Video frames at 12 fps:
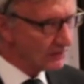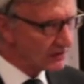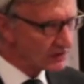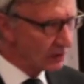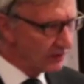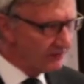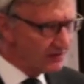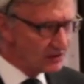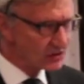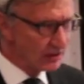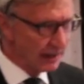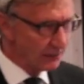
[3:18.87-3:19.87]
So the
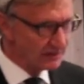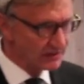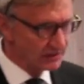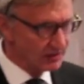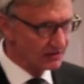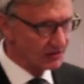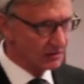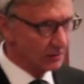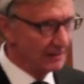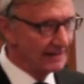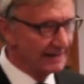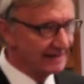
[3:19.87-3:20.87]
vision, I would suggest to
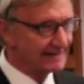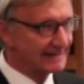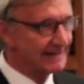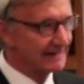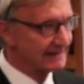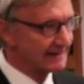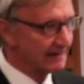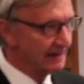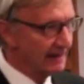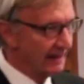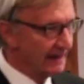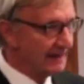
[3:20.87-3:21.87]
you, is this.
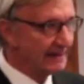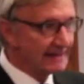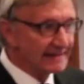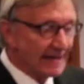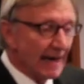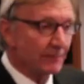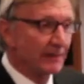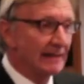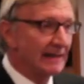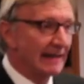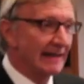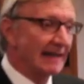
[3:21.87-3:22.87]
And it is
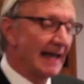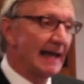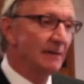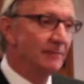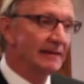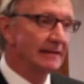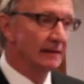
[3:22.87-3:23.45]
happening, and it can be